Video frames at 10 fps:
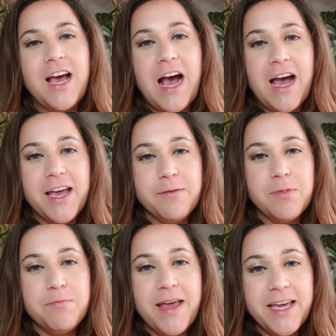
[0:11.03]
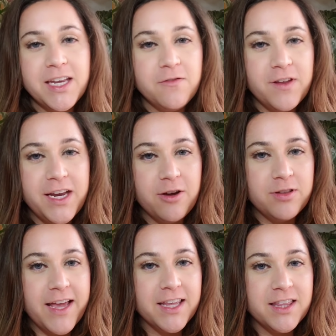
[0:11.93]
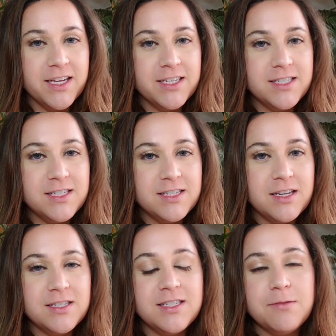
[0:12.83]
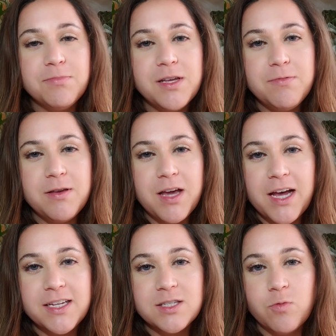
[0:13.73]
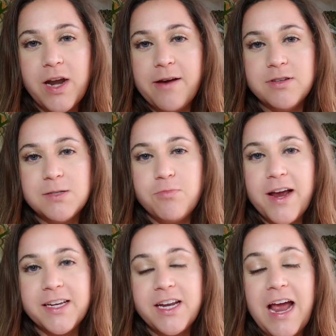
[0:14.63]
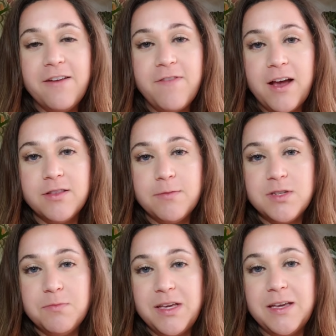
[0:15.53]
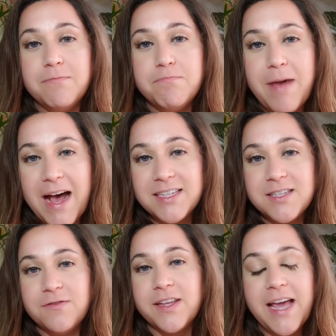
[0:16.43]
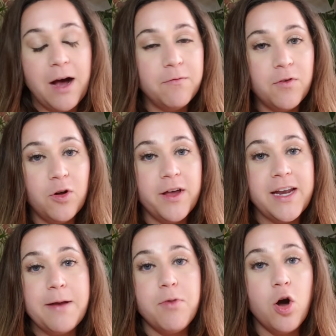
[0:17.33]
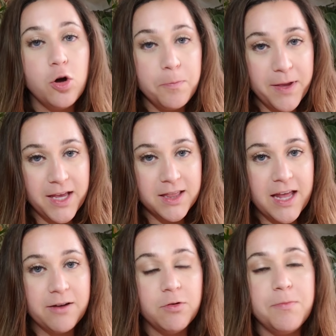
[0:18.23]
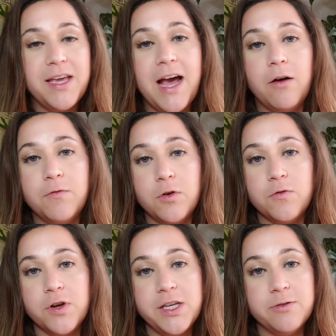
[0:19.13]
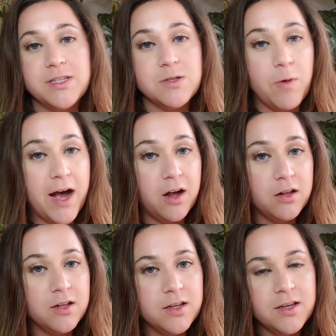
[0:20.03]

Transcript: I'm making a video like this simply because when I was pregnant I found them to be massively helpful, and I'm hoping that it will be helpful for you as well.